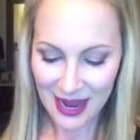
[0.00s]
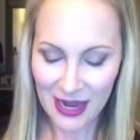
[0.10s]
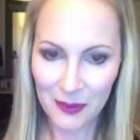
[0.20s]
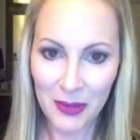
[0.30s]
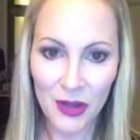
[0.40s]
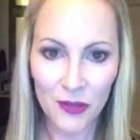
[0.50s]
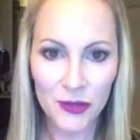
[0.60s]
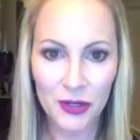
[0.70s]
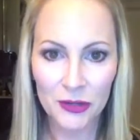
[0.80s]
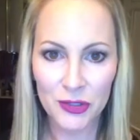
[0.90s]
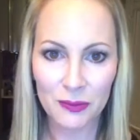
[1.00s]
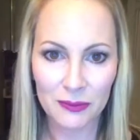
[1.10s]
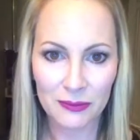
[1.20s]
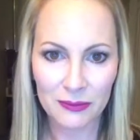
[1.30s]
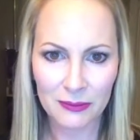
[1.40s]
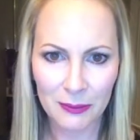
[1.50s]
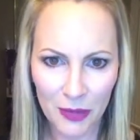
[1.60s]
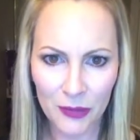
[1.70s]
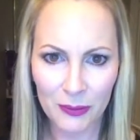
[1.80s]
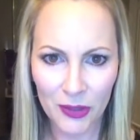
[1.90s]
My other daughter's
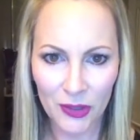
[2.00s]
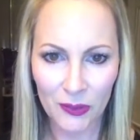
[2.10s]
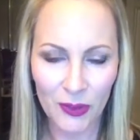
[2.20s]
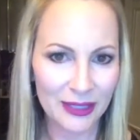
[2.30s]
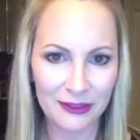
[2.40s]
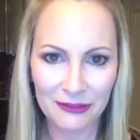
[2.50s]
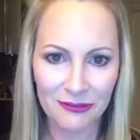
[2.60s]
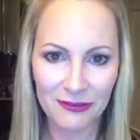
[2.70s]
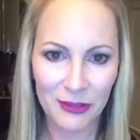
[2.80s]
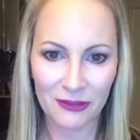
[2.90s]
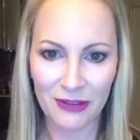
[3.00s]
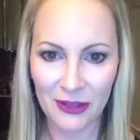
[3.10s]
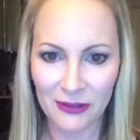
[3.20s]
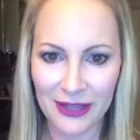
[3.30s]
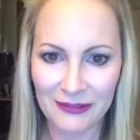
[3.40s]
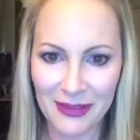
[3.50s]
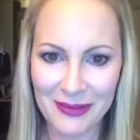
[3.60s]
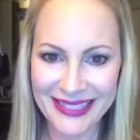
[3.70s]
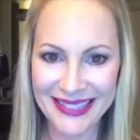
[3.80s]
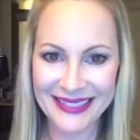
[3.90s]
mother bought her one, if you can follow that. That
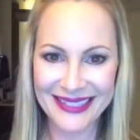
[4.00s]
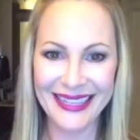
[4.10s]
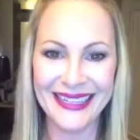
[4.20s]
makes sense.